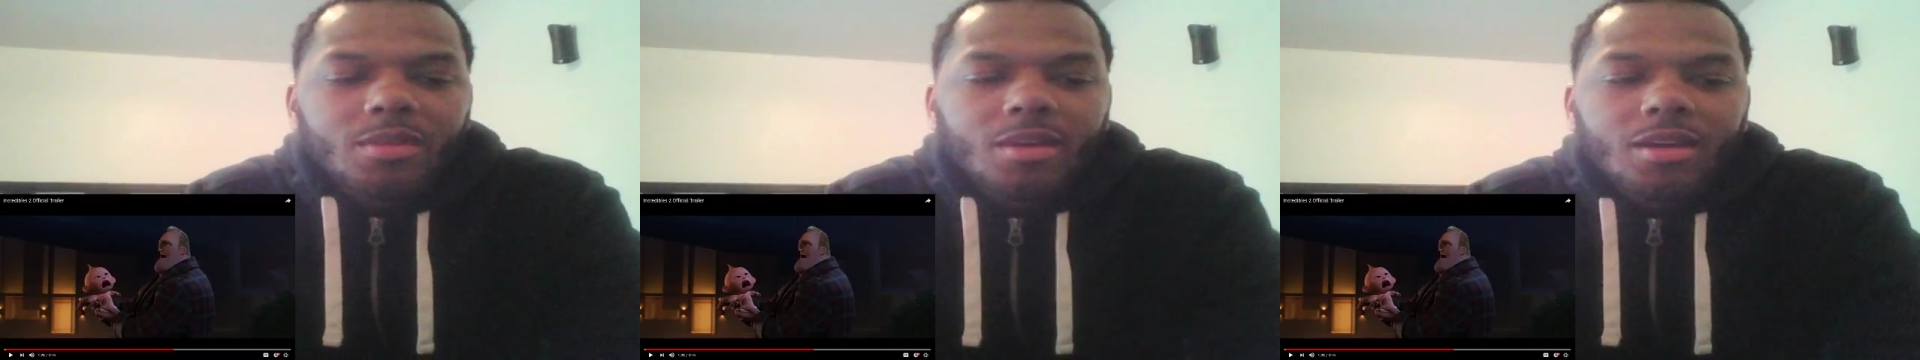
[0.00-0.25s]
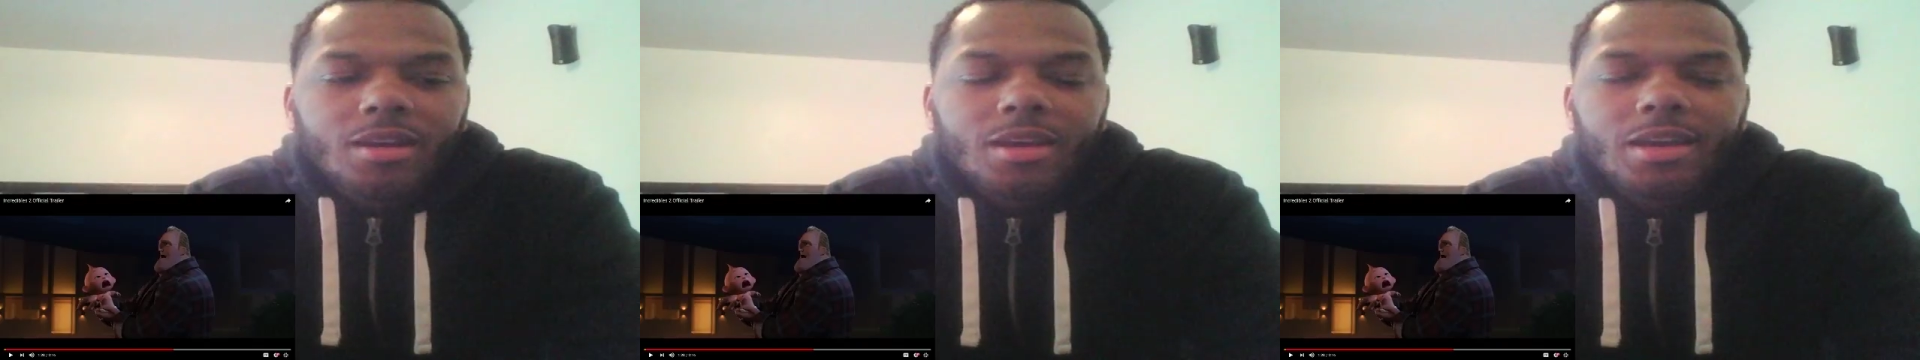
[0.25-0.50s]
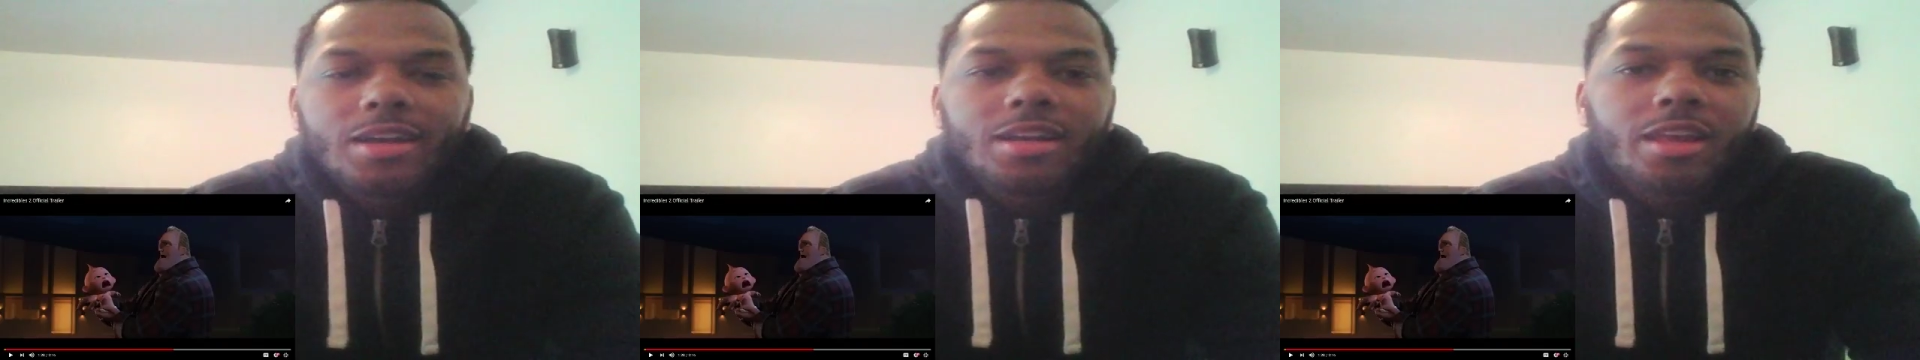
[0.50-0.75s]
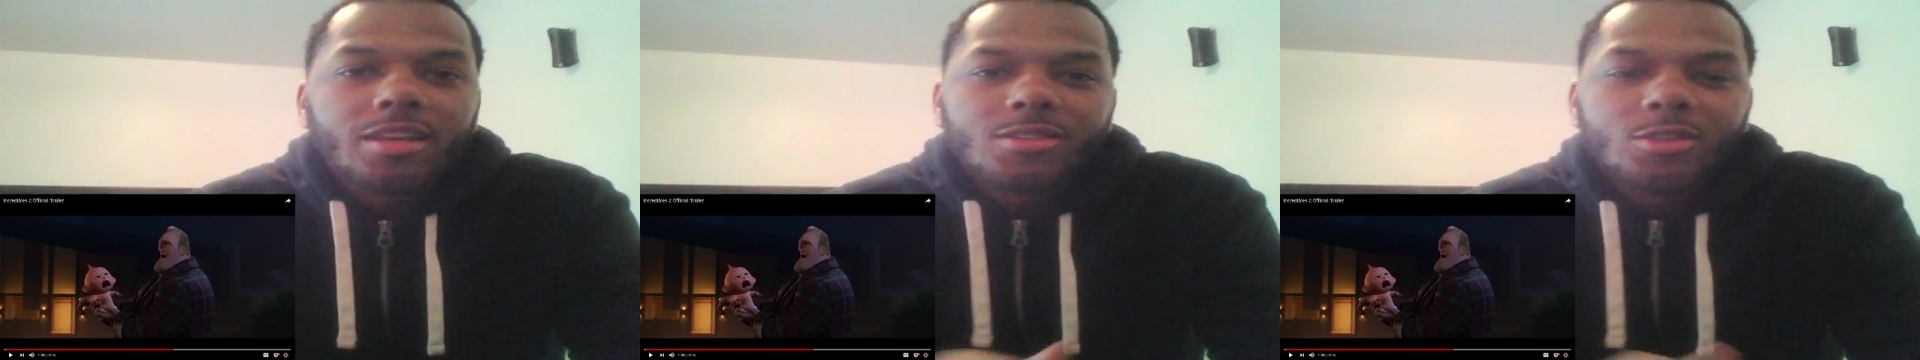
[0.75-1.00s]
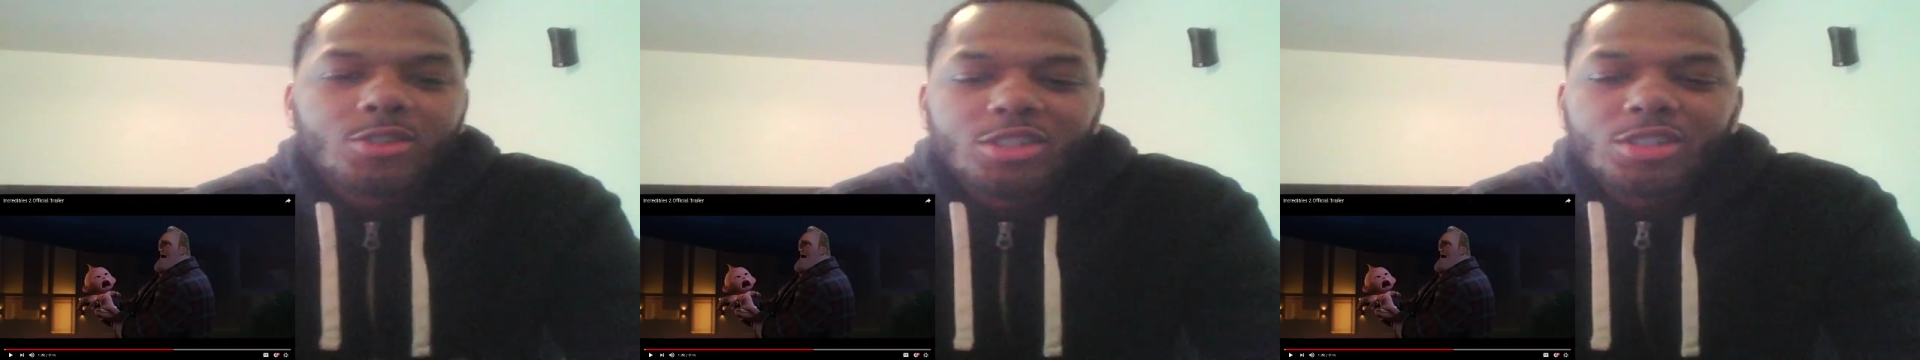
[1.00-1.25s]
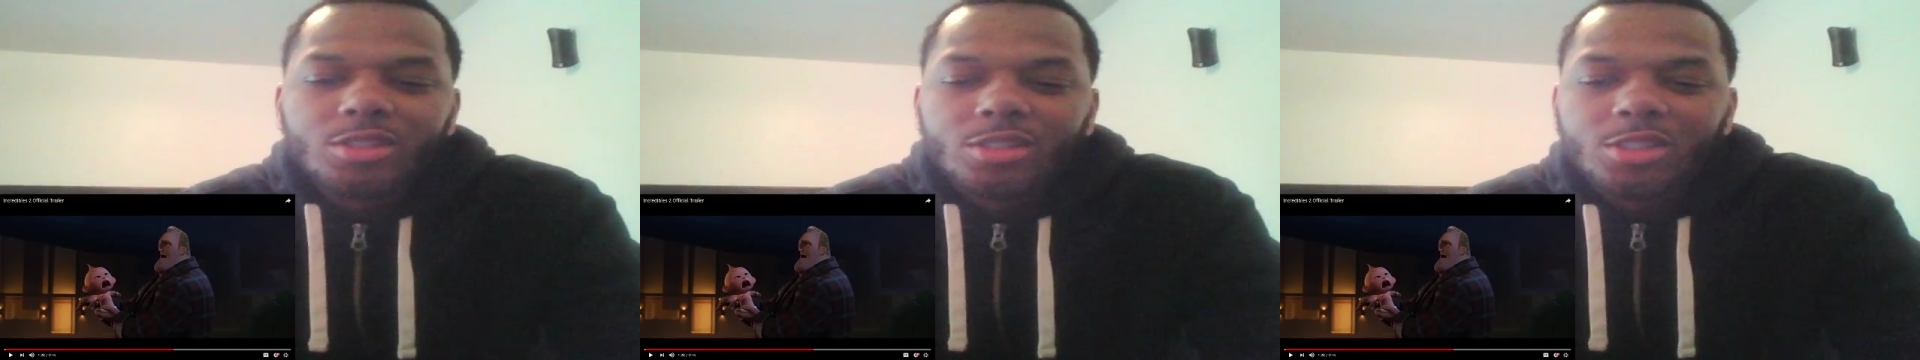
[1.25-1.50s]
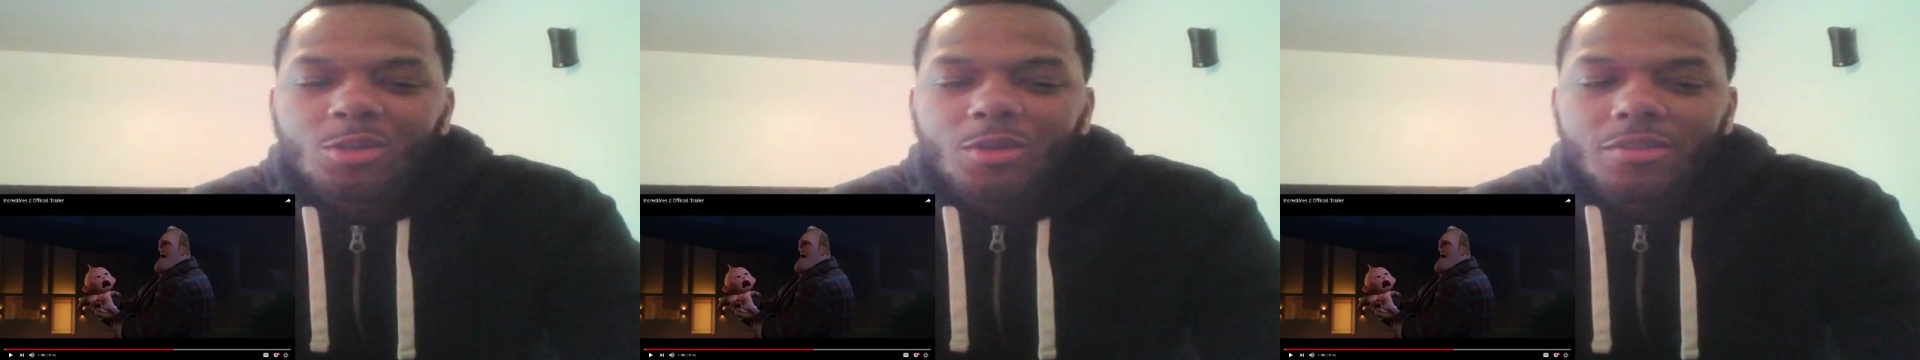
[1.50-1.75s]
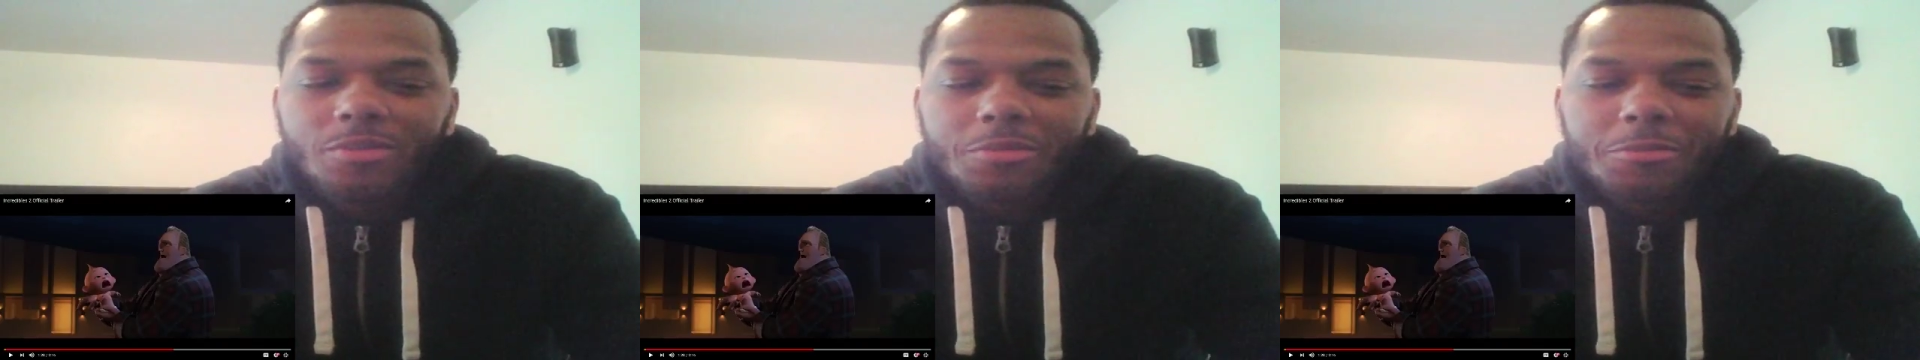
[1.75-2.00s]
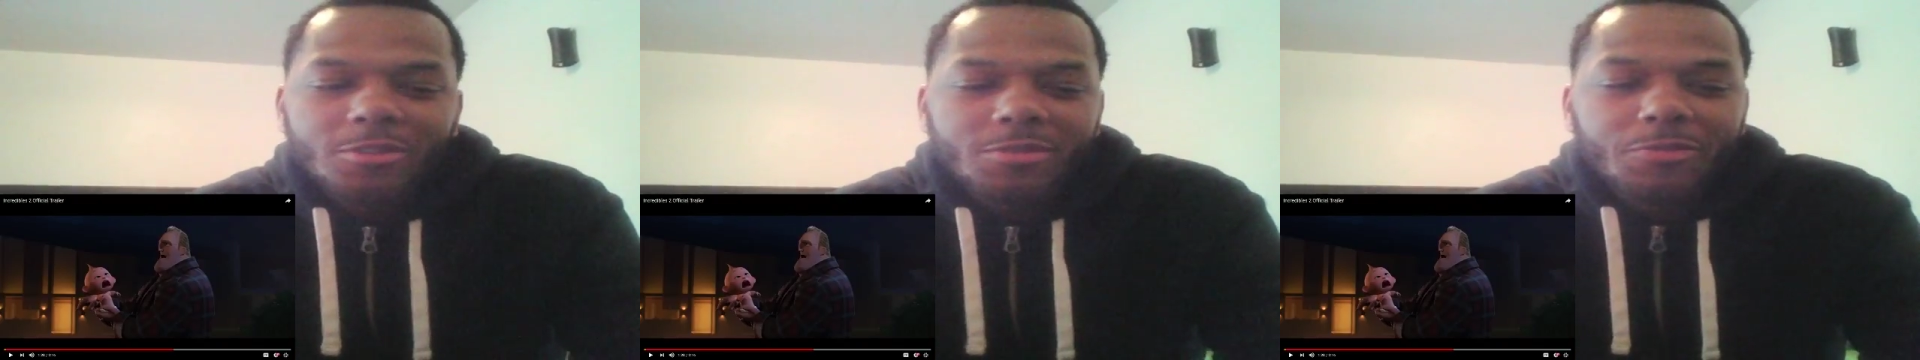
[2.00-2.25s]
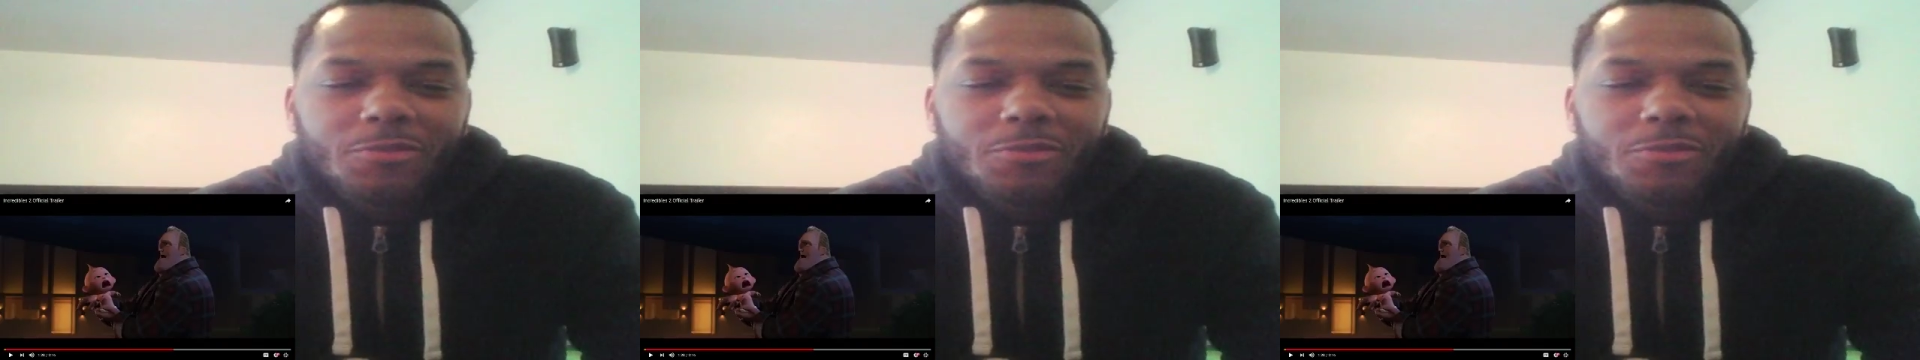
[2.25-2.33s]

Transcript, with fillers: Dang, I guess so. She's away from the